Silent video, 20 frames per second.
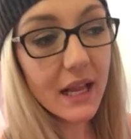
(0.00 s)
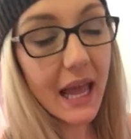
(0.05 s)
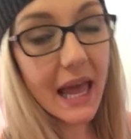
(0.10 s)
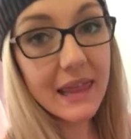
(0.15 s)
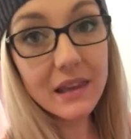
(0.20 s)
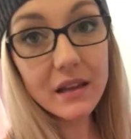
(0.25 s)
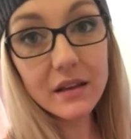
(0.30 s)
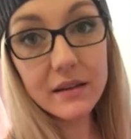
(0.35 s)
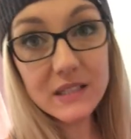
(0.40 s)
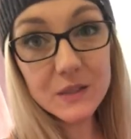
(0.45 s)

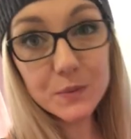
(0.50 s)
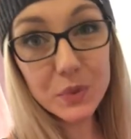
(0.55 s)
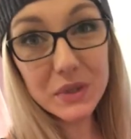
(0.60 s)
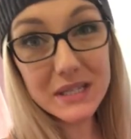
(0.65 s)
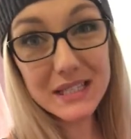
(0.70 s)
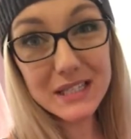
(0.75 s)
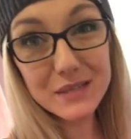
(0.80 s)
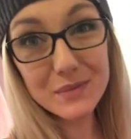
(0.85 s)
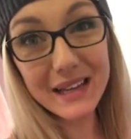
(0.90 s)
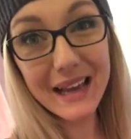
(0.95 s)
and they'll
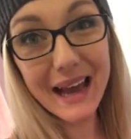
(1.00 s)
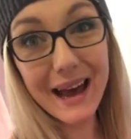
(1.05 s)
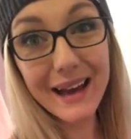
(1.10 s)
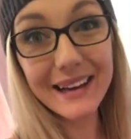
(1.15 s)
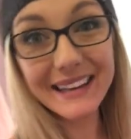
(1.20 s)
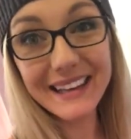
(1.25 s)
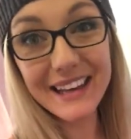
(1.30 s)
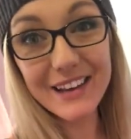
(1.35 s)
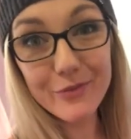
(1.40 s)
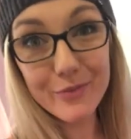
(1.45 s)
explain to me how
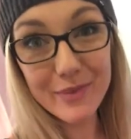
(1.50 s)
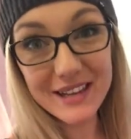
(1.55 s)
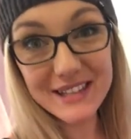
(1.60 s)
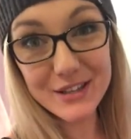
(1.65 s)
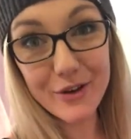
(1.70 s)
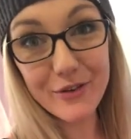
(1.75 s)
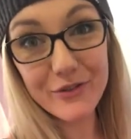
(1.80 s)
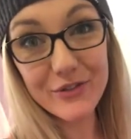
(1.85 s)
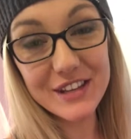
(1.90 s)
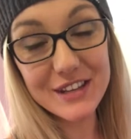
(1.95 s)
to give
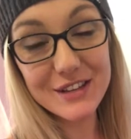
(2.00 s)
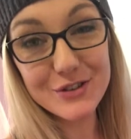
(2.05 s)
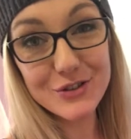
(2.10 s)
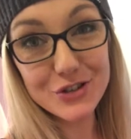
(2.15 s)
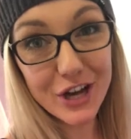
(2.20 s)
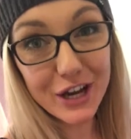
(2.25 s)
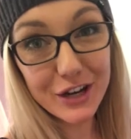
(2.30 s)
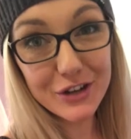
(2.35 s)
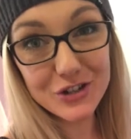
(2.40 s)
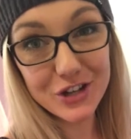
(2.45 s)
myself the
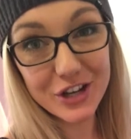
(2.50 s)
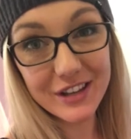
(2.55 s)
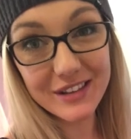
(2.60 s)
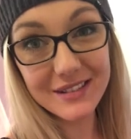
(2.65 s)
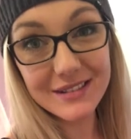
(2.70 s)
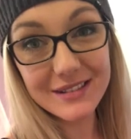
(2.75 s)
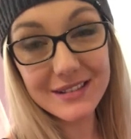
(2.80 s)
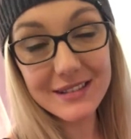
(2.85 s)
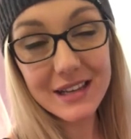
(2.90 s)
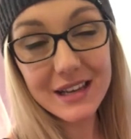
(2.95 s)

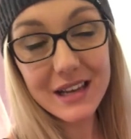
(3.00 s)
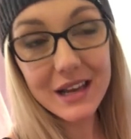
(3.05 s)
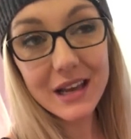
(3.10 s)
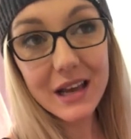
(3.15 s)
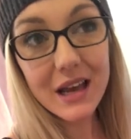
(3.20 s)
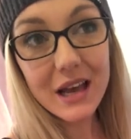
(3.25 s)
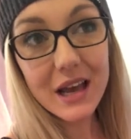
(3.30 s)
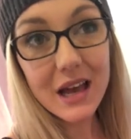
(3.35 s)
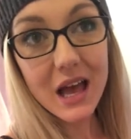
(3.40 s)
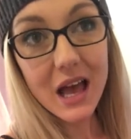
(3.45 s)
injections.
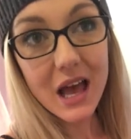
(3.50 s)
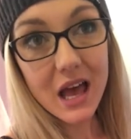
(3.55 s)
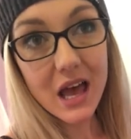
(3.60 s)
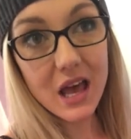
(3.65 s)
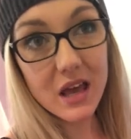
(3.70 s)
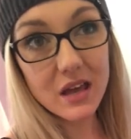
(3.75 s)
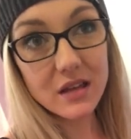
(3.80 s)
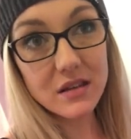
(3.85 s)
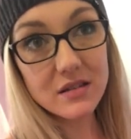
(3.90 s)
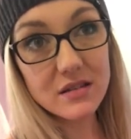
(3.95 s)

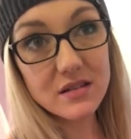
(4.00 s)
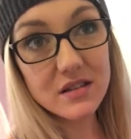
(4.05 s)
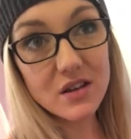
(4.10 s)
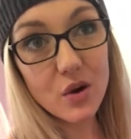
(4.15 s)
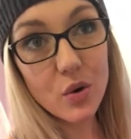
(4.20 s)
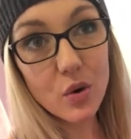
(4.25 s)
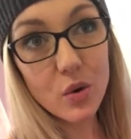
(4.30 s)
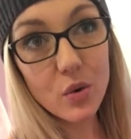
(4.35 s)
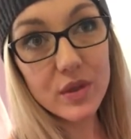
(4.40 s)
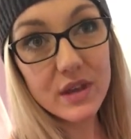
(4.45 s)
And
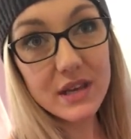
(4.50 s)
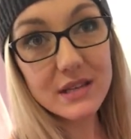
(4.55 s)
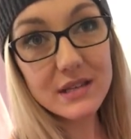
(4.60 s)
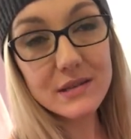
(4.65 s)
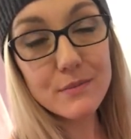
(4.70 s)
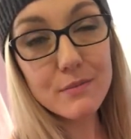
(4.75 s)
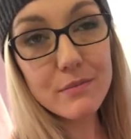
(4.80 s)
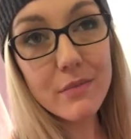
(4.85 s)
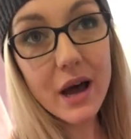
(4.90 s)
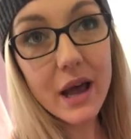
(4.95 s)
so
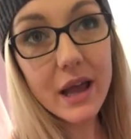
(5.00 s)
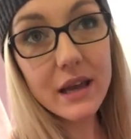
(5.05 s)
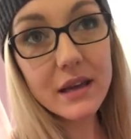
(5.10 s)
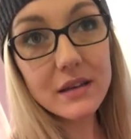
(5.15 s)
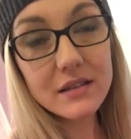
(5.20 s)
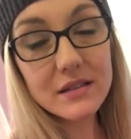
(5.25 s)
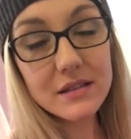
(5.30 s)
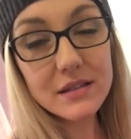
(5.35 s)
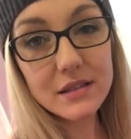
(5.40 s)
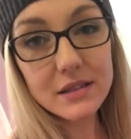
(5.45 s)
this
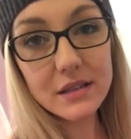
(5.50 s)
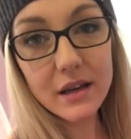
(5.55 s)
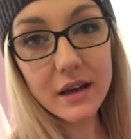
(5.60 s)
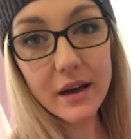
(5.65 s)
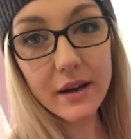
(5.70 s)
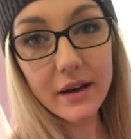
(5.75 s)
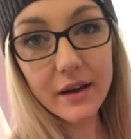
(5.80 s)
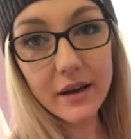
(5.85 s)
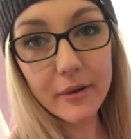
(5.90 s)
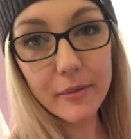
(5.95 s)
might
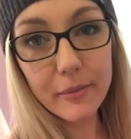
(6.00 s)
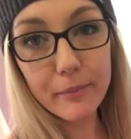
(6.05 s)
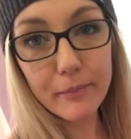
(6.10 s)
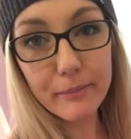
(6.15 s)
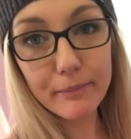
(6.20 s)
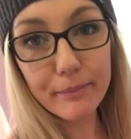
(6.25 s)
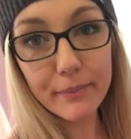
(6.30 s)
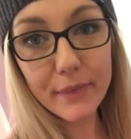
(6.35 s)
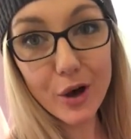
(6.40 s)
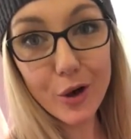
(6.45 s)

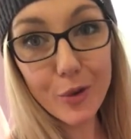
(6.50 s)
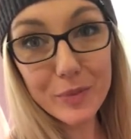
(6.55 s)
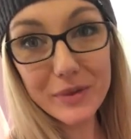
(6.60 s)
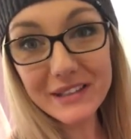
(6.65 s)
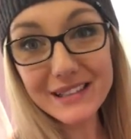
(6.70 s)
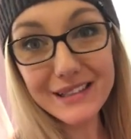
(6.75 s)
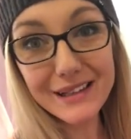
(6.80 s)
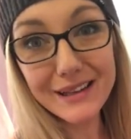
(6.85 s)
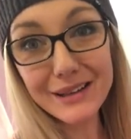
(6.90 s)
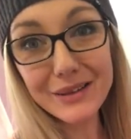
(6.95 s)
all
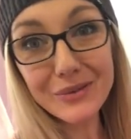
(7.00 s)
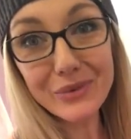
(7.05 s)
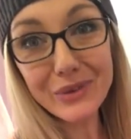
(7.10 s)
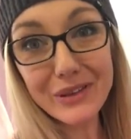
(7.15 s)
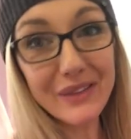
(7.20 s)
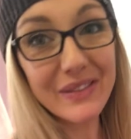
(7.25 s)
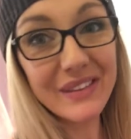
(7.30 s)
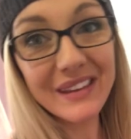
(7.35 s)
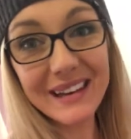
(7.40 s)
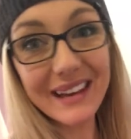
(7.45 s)
be done
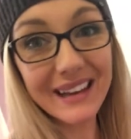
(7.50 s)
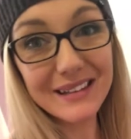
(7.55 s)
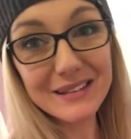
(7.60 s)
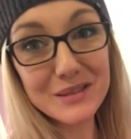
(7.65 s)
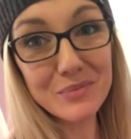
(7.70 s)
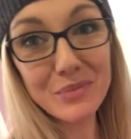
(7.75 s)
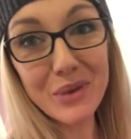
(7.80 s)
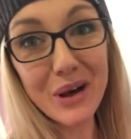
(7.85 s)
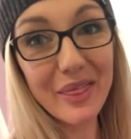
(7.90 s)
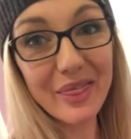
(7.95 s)
within the
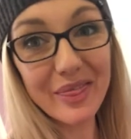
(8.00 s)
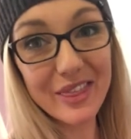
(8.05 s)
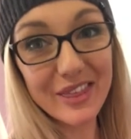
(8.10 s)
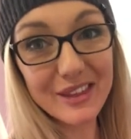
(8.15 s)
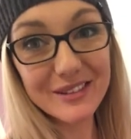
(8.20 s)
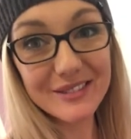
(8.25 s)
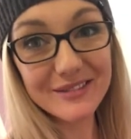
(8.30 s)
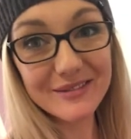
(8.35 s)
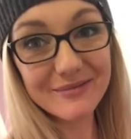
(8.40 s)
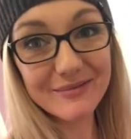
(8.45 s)
next
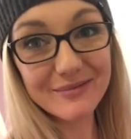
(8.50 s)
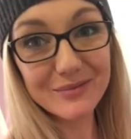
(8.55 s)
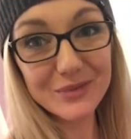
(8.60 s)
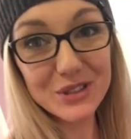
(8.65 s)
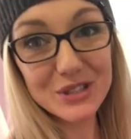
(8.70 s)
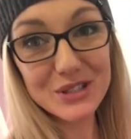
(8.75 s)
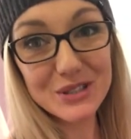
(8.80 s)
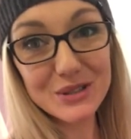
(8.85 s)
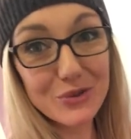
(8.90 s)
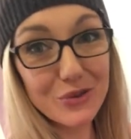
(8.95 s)
month,
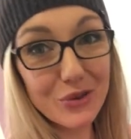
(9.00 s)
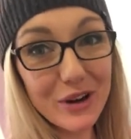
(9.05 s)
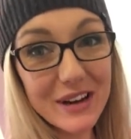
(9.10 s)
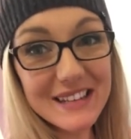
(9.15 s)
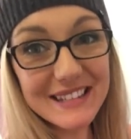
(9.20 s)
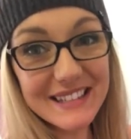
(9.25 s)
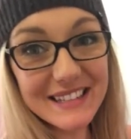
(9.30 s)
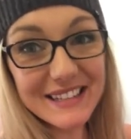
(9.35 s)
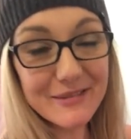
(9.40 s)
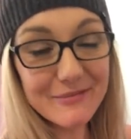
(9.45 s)
which is
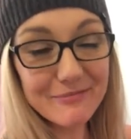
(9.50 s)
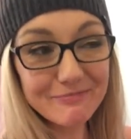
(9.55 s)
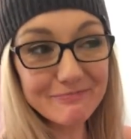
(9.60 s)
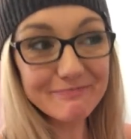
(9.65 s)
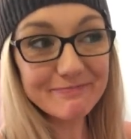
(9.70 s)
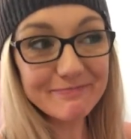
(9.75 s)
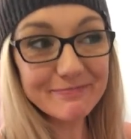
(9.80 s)
crazy.